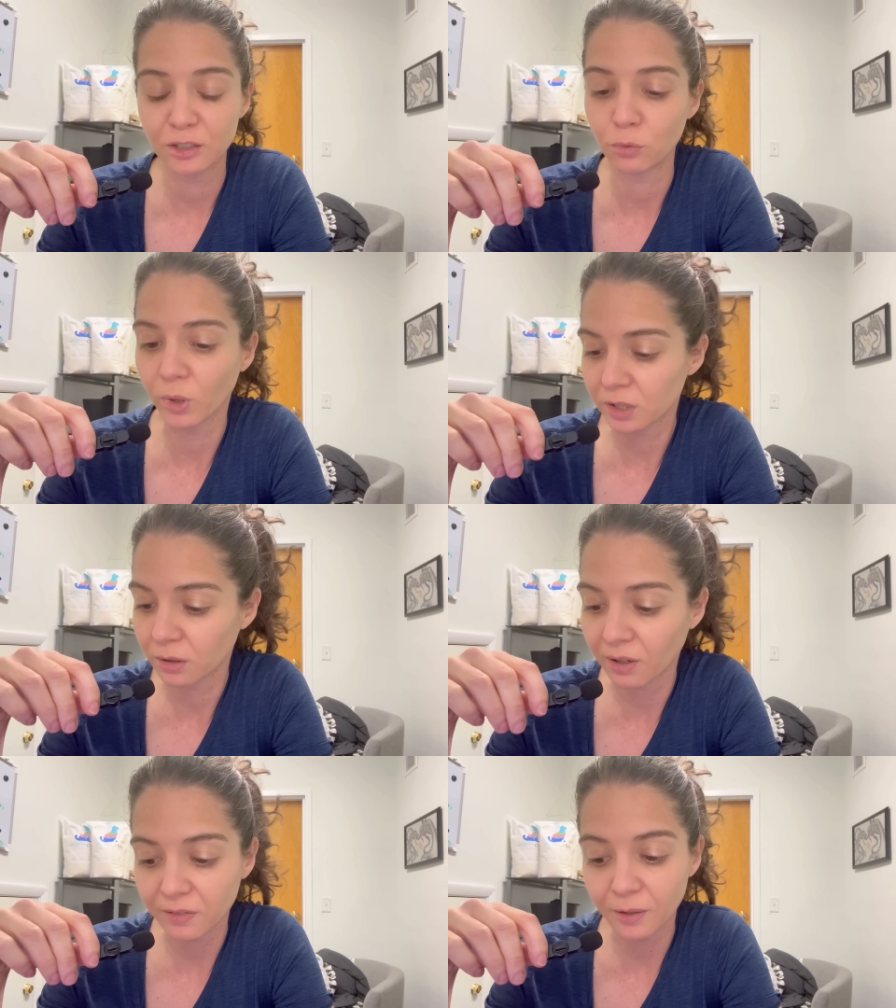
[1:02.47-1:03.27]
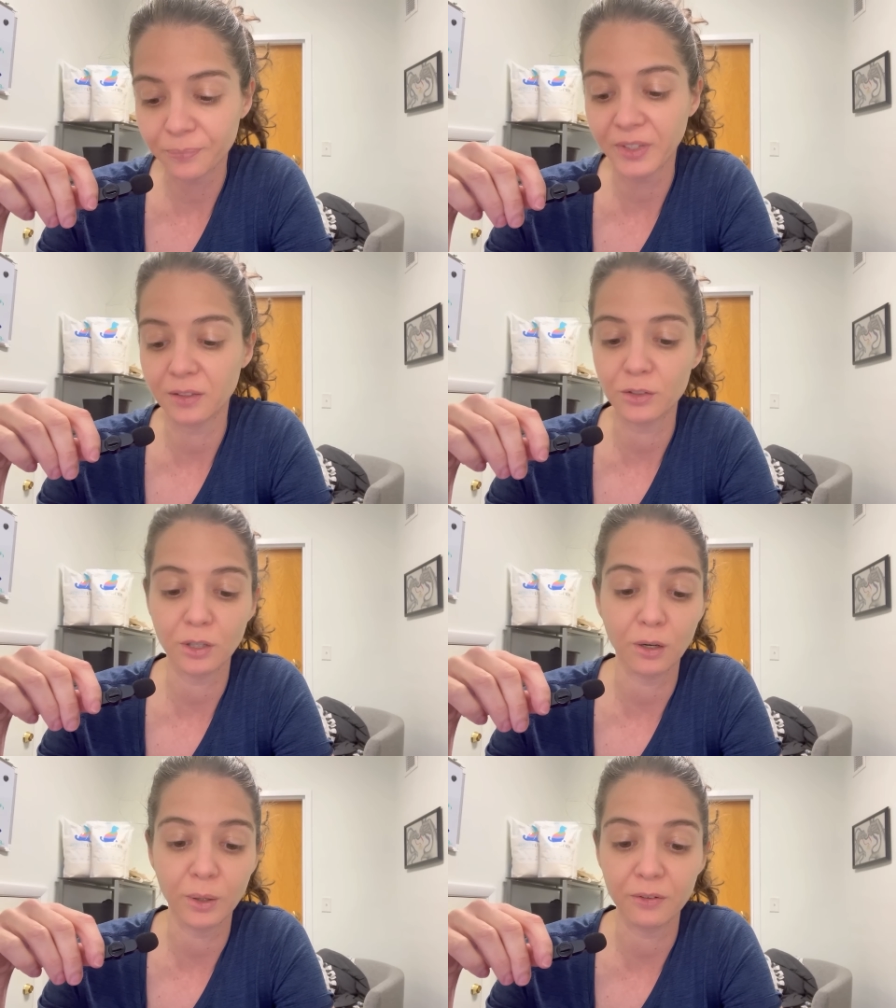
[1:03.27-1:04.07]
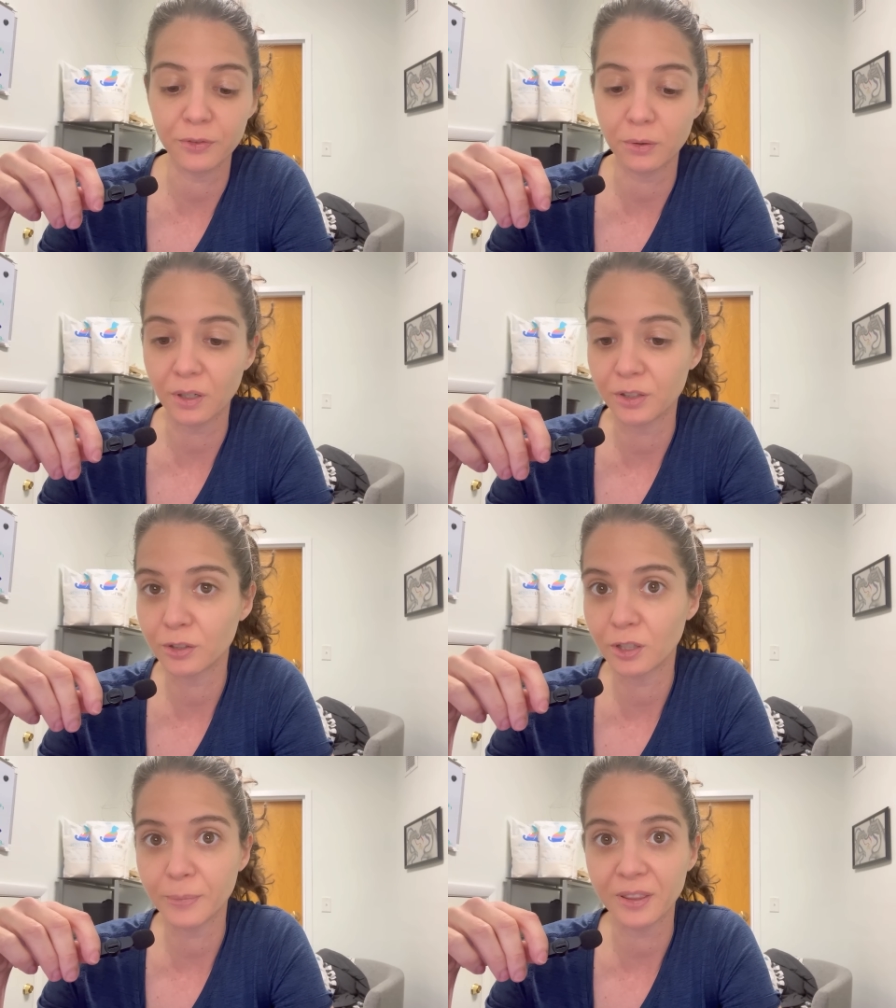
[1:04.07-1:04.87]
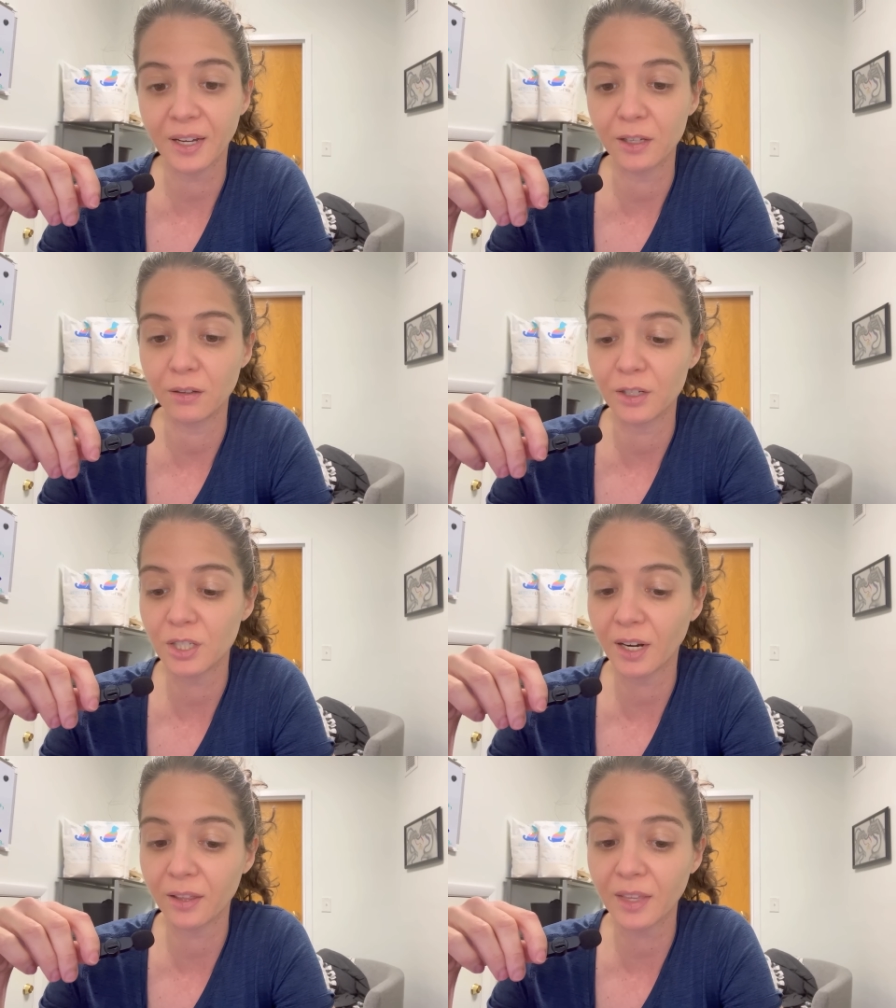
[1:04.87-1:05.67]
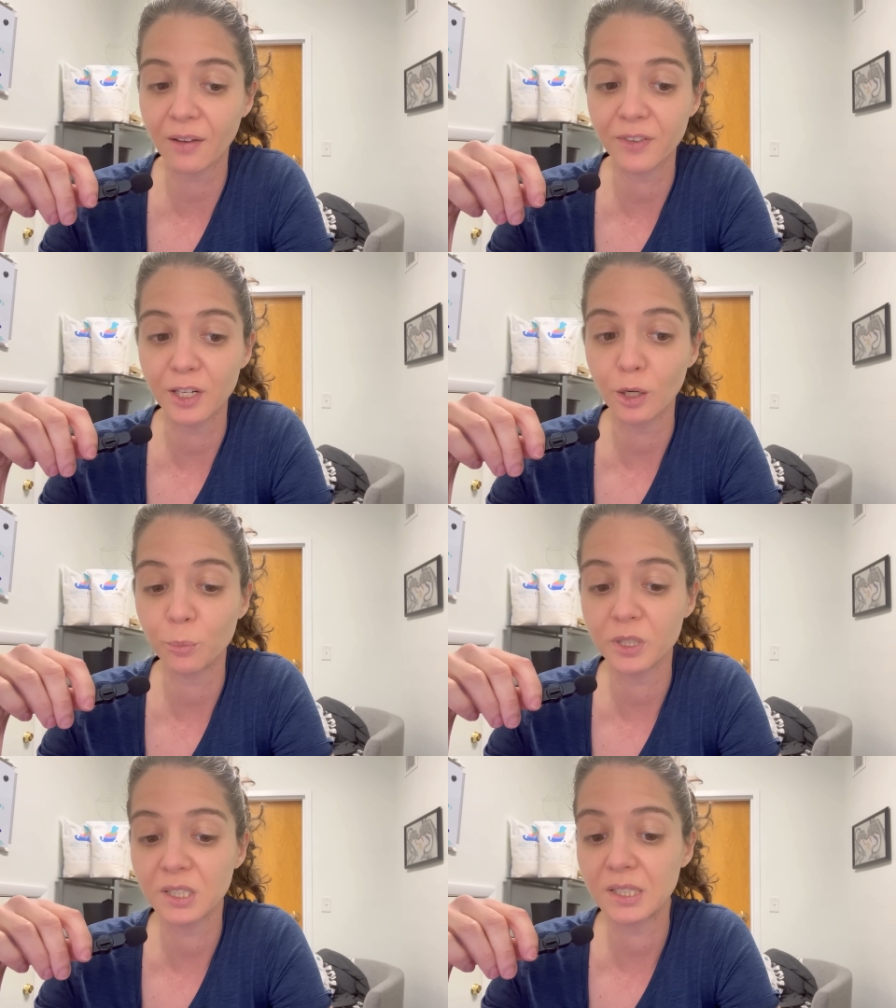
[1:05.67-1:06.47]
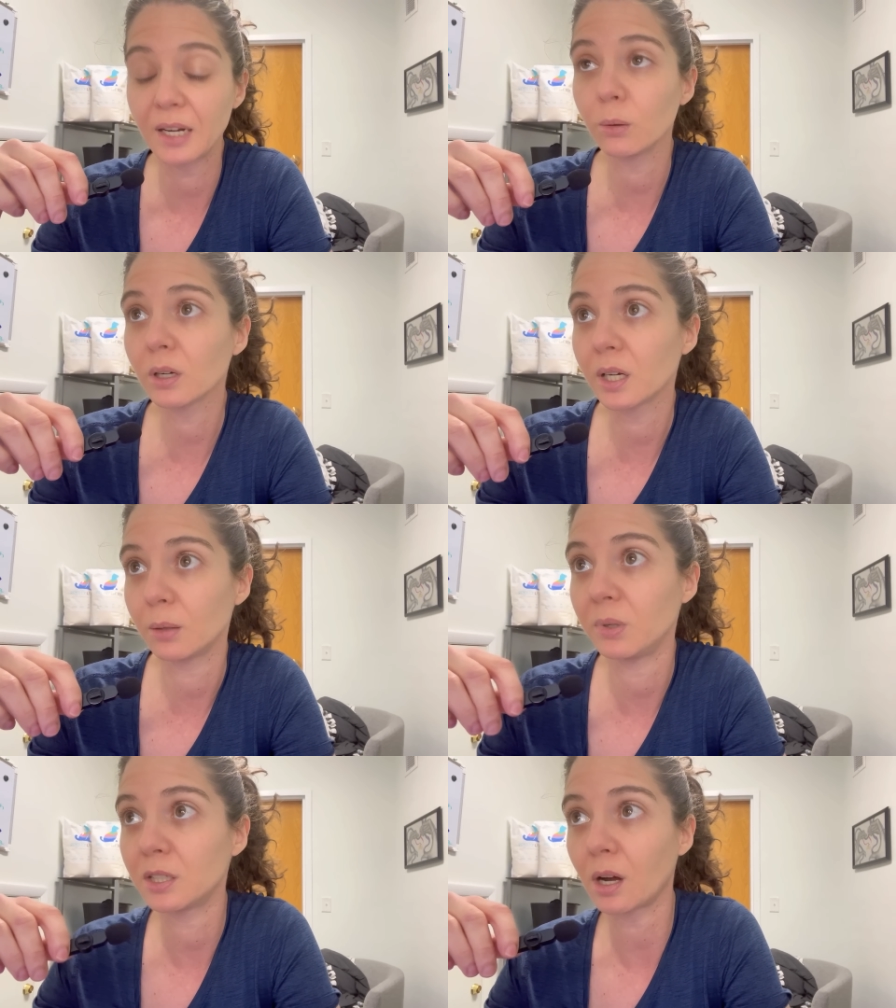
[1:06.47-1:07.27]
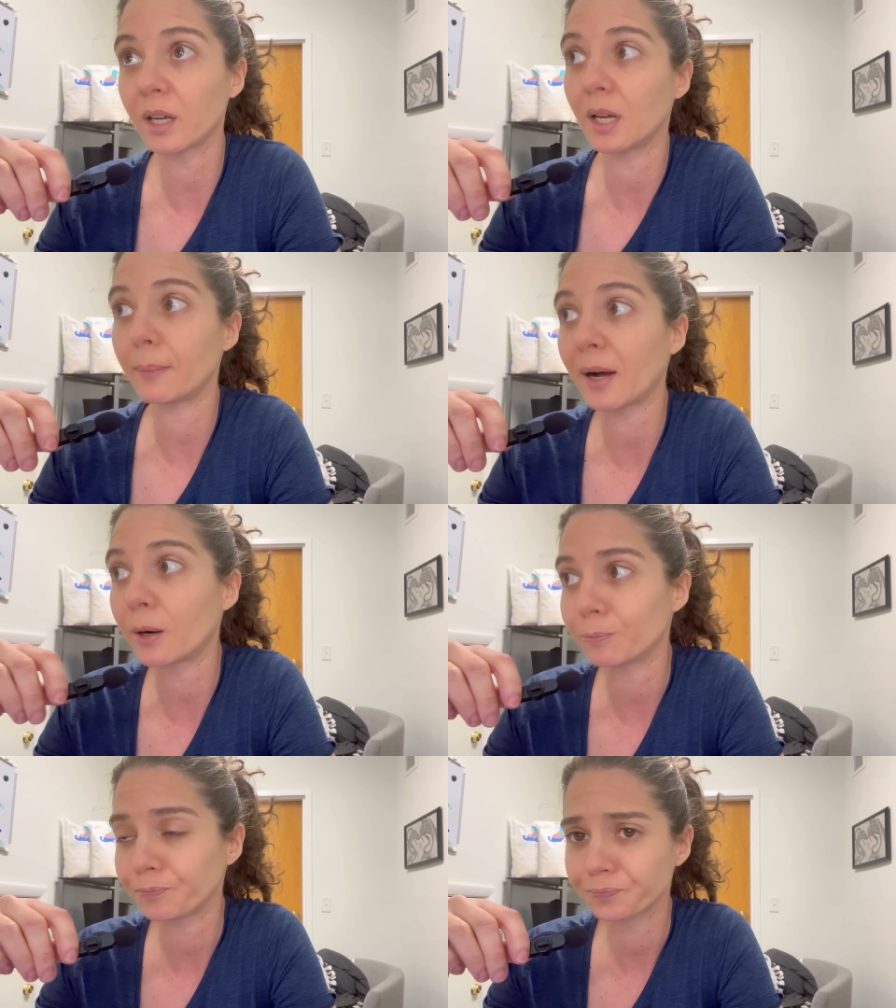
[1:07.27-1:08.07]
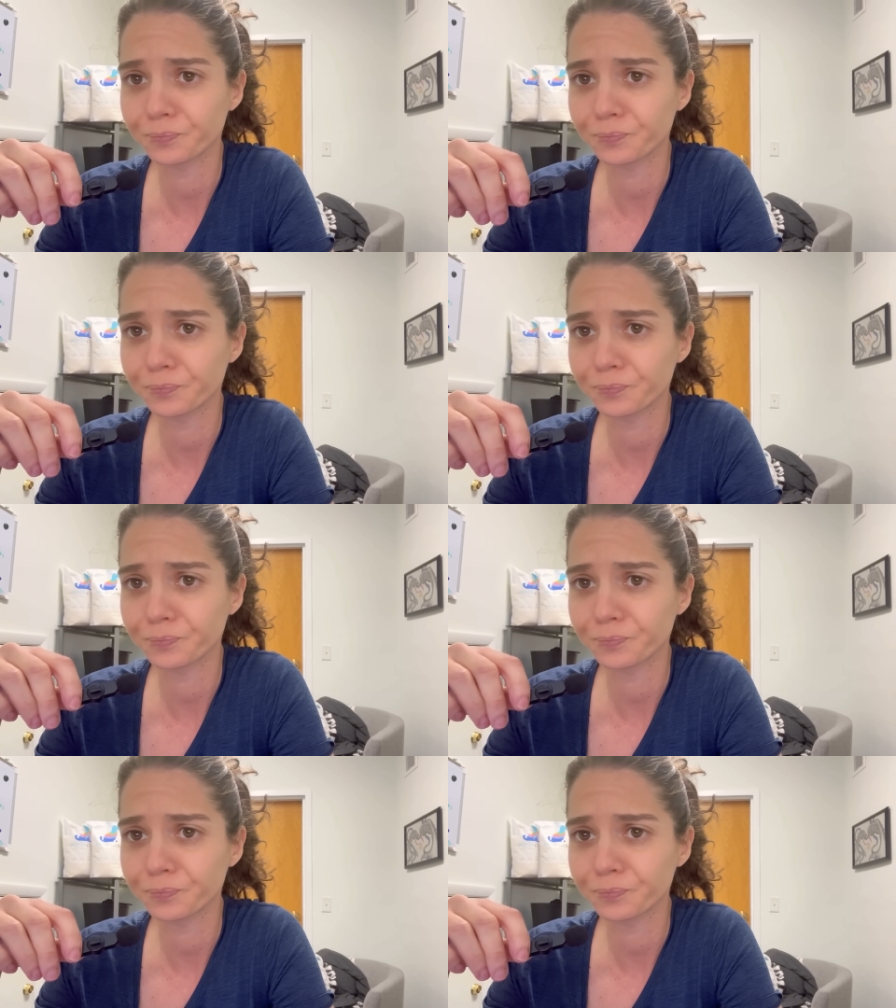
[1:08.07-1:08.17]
sense whatsoever. And so if you are concerned about that, you can check out that video. But today we're going to be talking about,